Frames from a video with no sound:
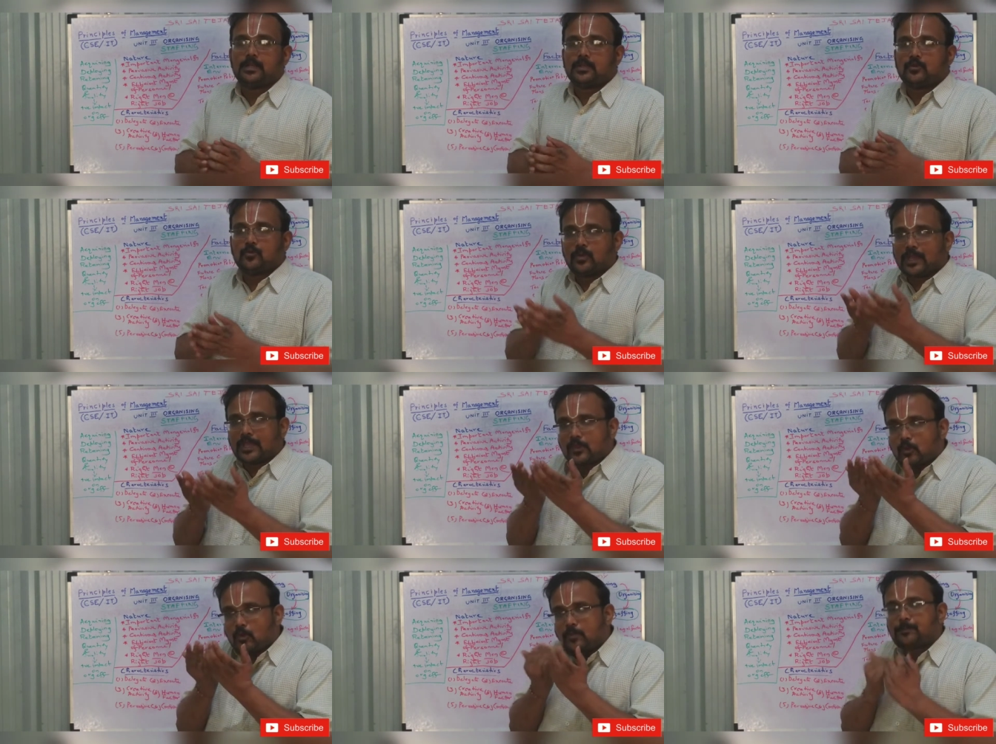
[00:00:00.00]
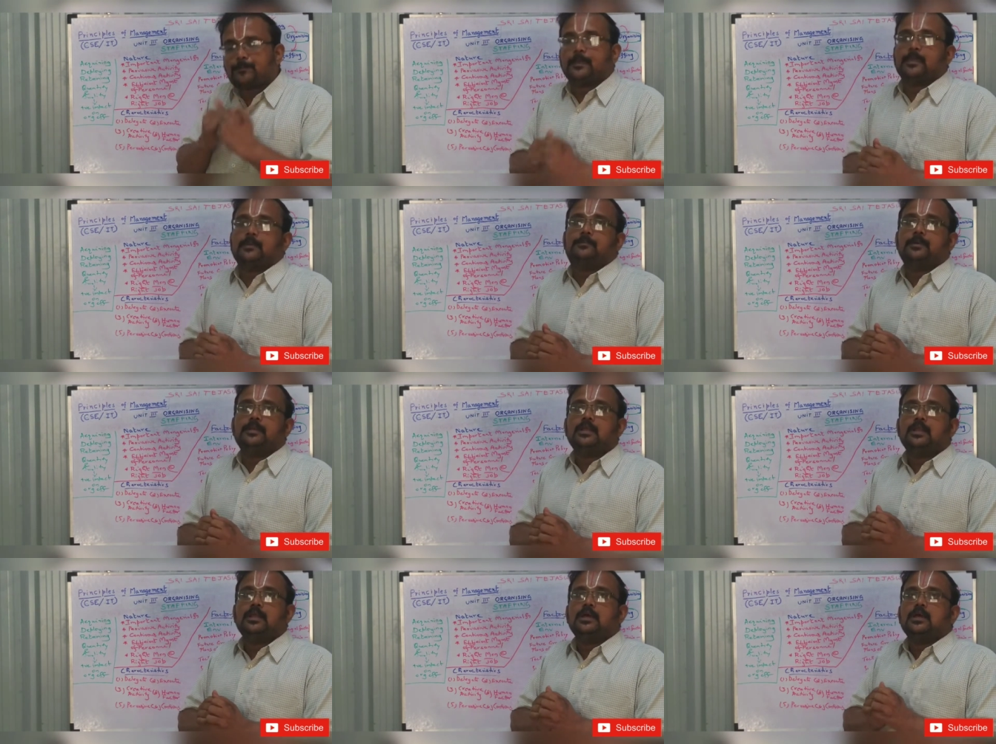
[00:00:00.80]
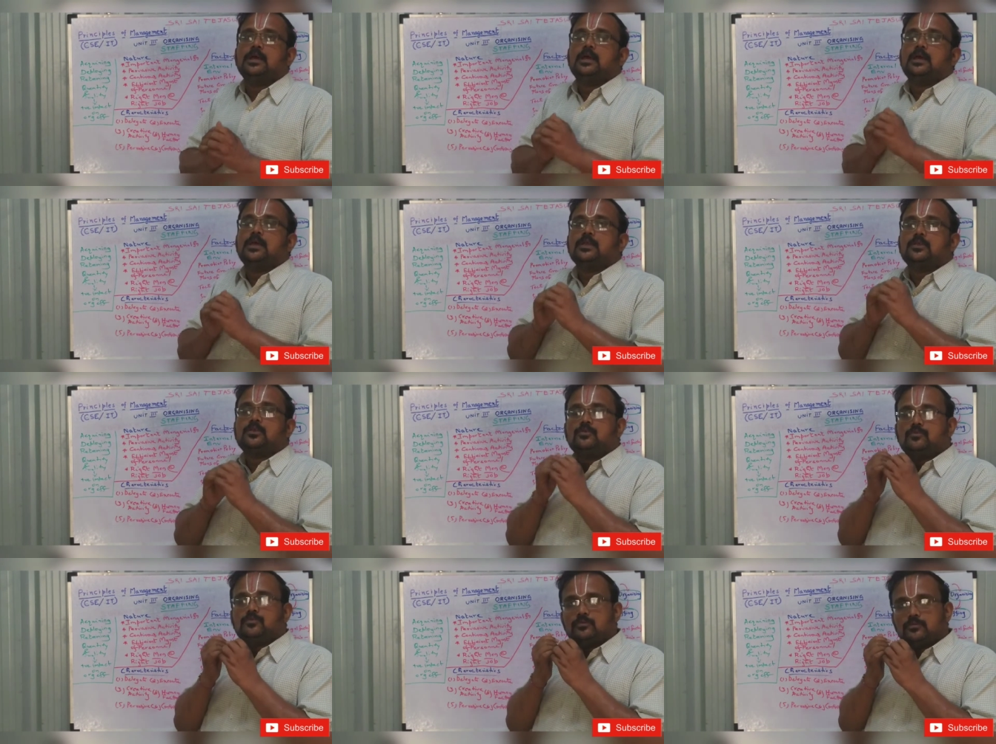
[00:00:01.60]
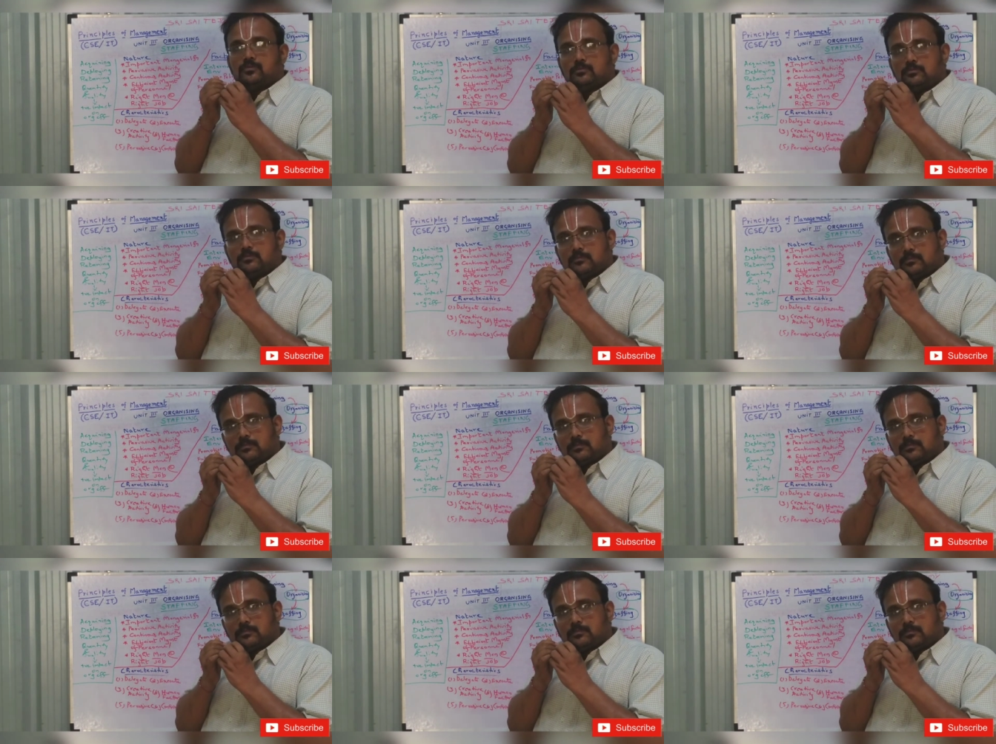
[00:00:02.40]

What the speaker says: you recruit people, you